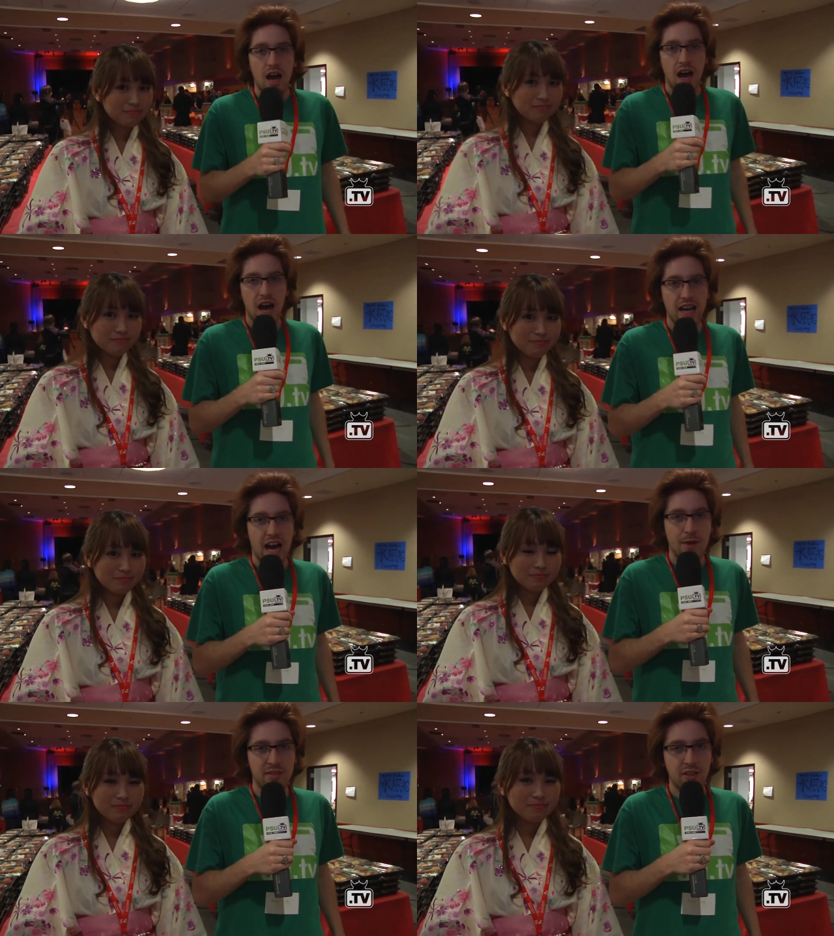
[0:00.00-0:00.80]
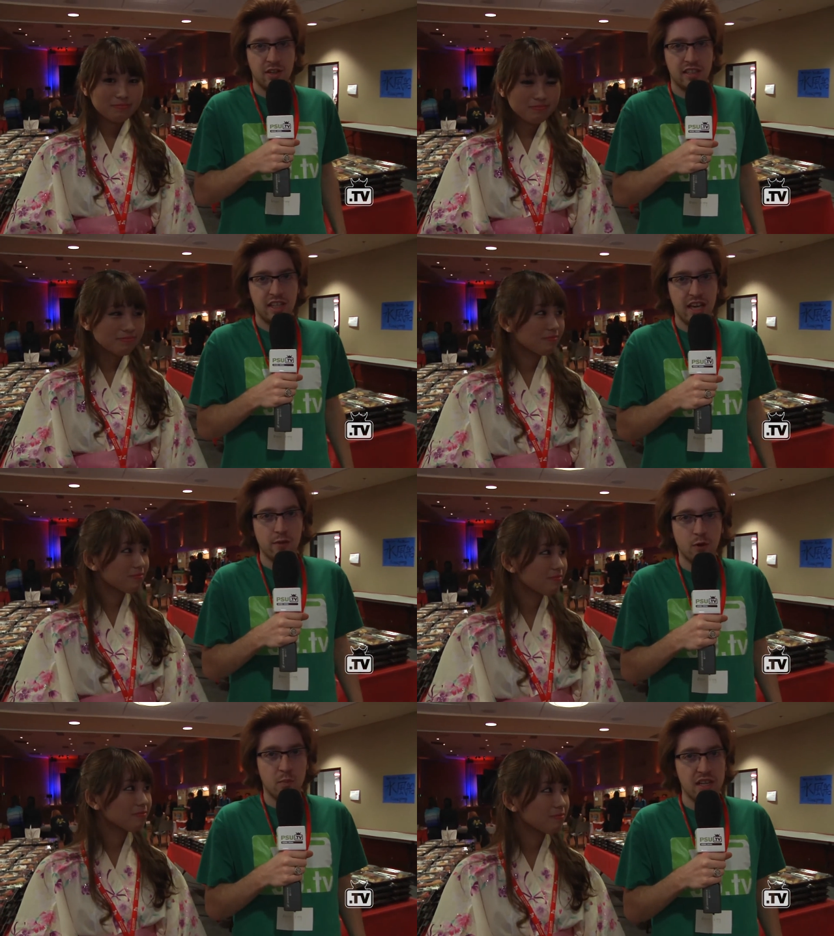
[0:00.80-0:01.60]
Speaker 1: Hi, I'm Dylan King
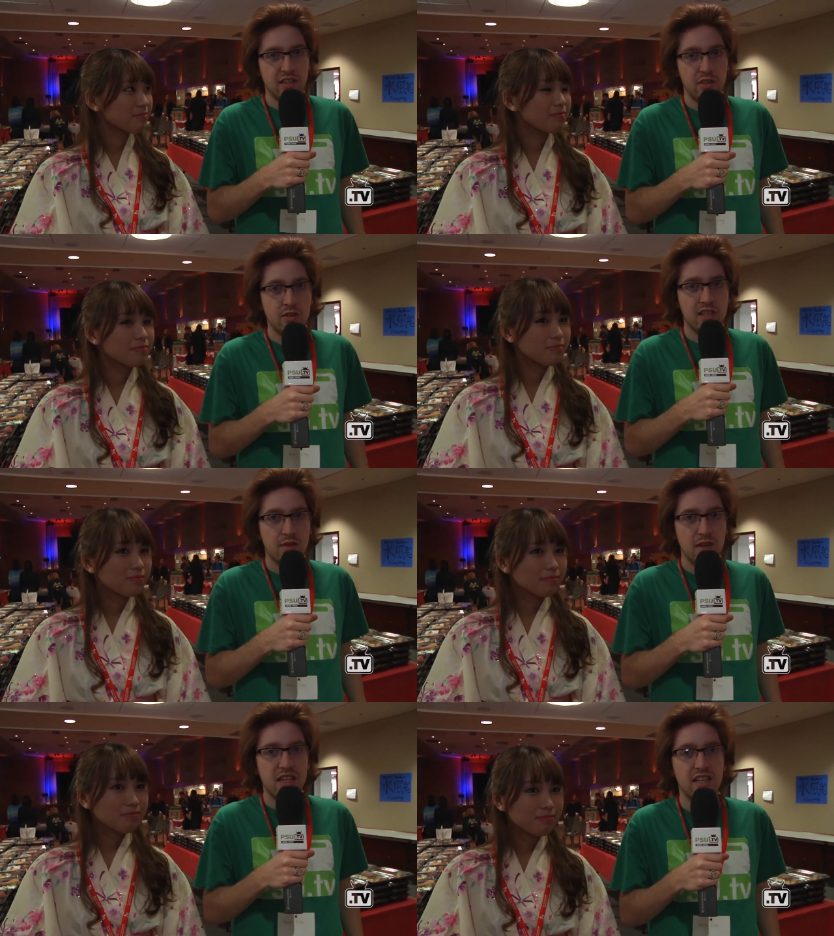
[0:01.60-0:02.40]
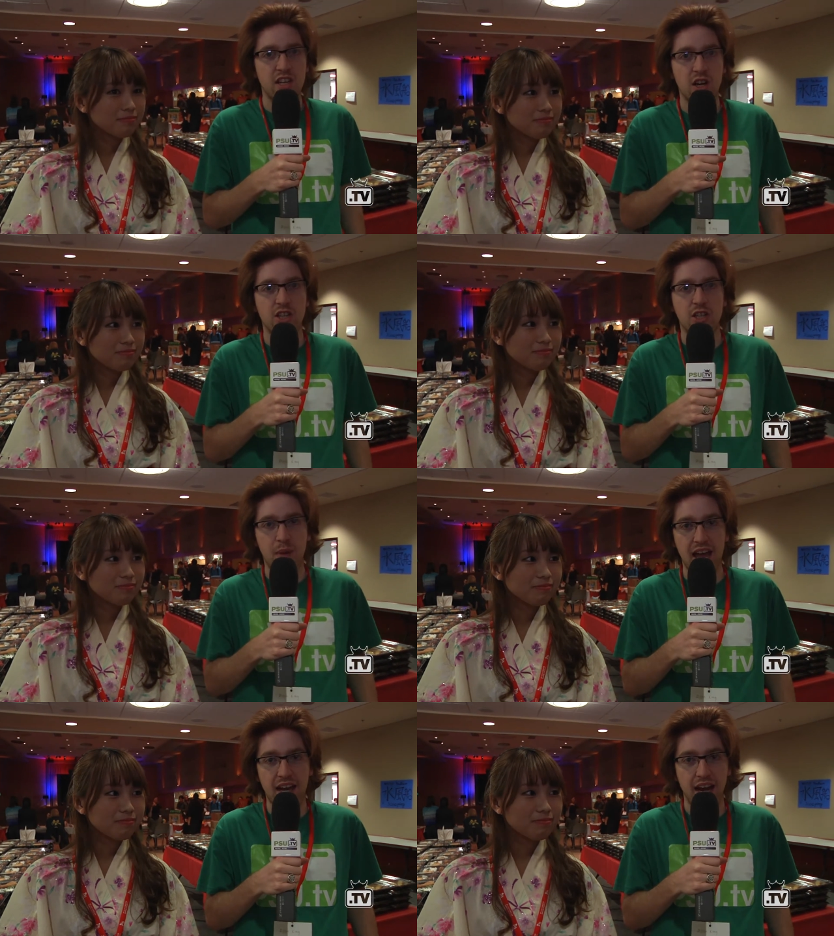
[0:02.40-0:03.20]
for P S U T V here at
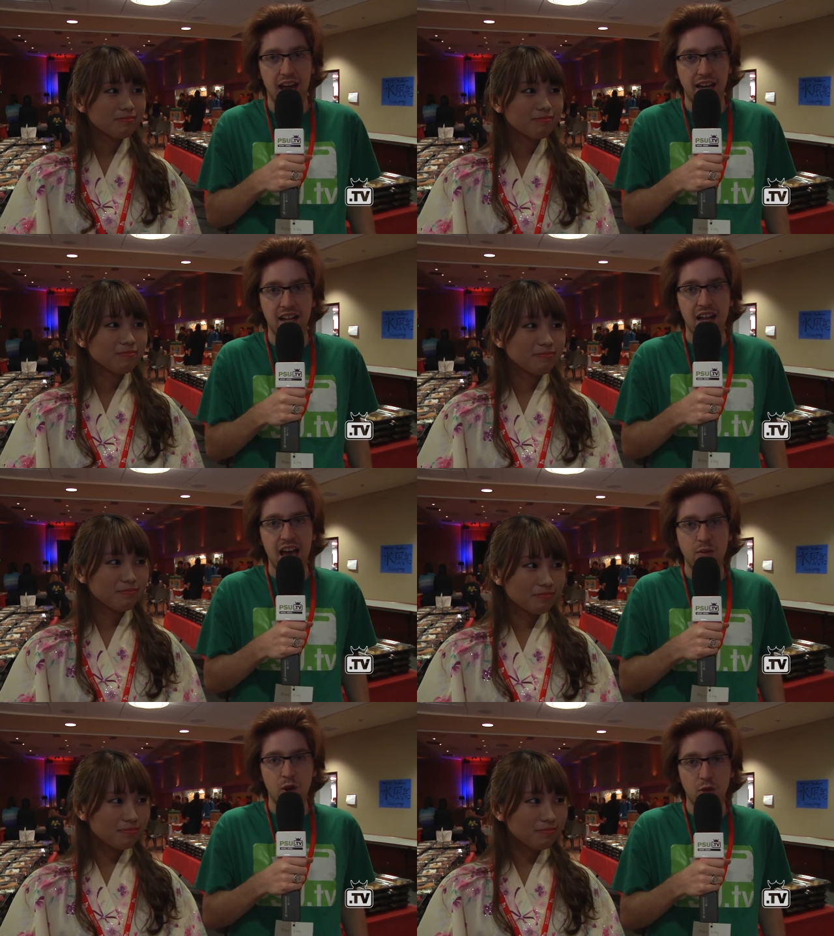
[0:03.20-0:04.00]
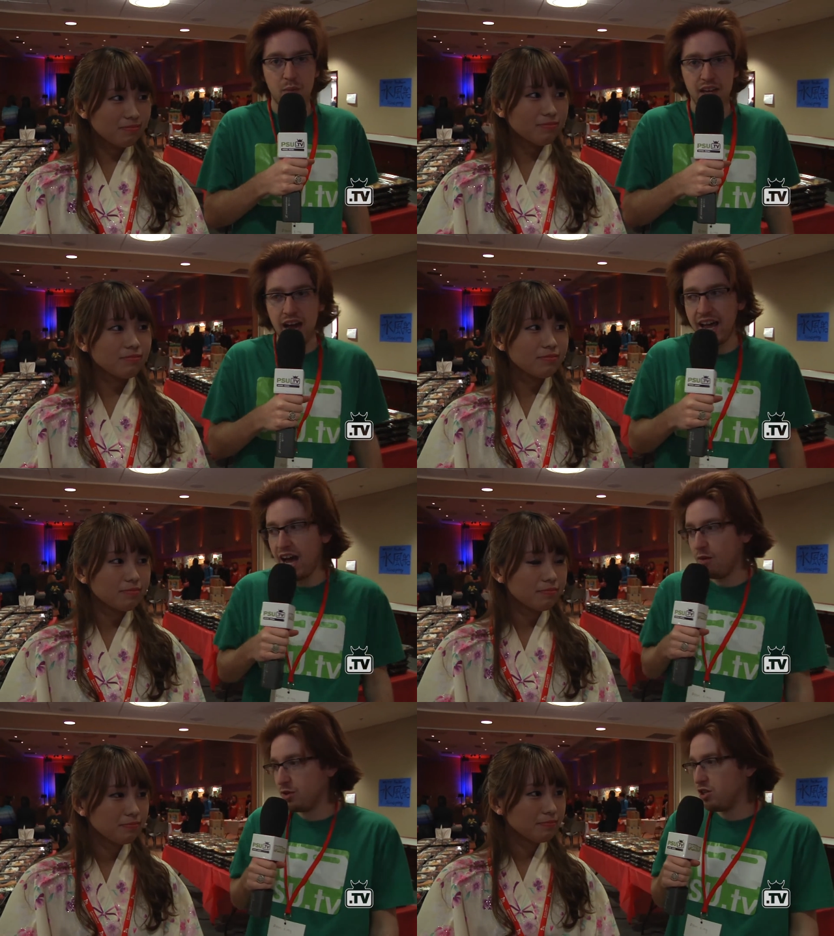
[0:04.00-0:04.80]
Japan Night. And with me, I
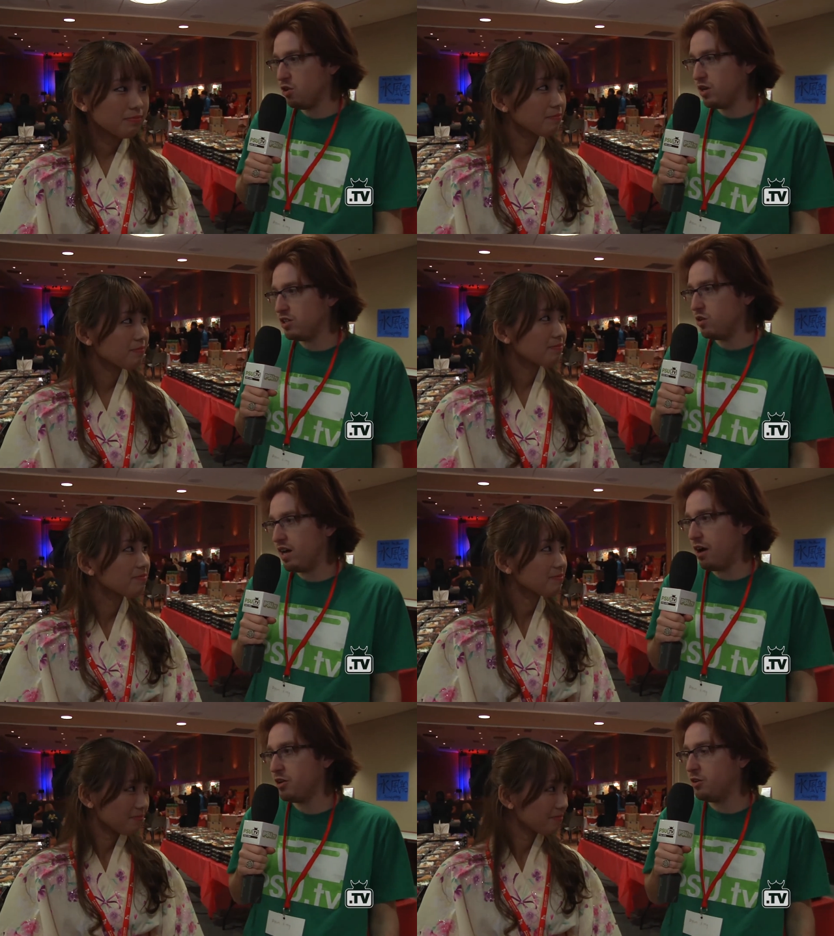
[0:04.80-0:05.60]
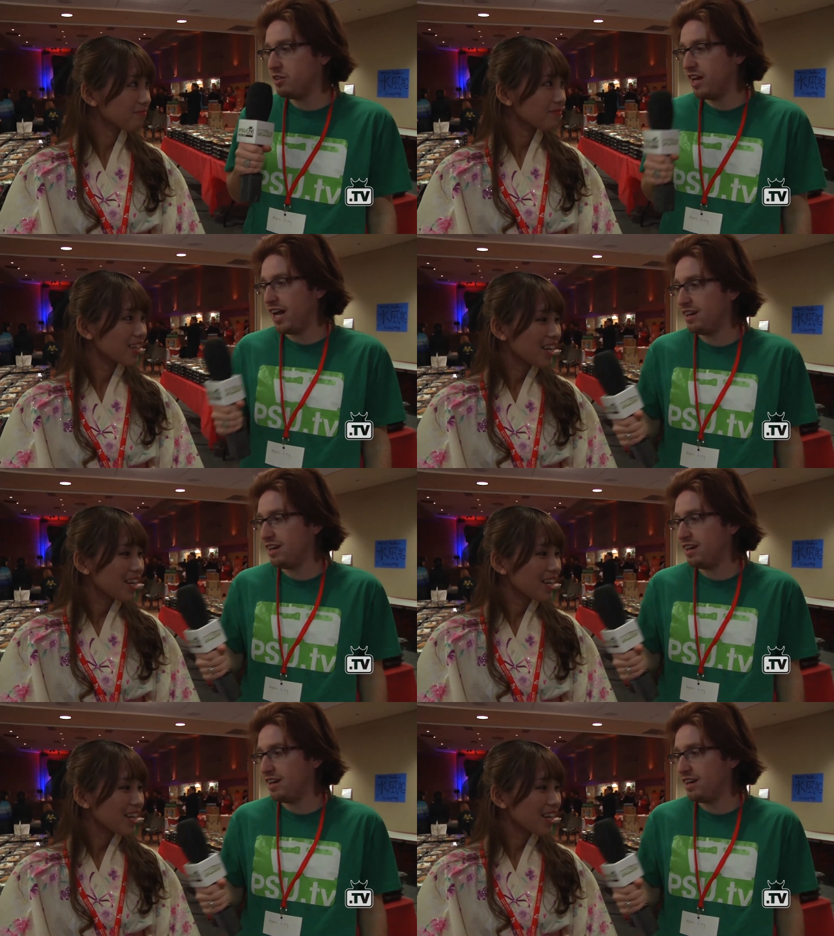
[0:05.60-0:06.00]
have Yui. Yui, how are you doing tonight?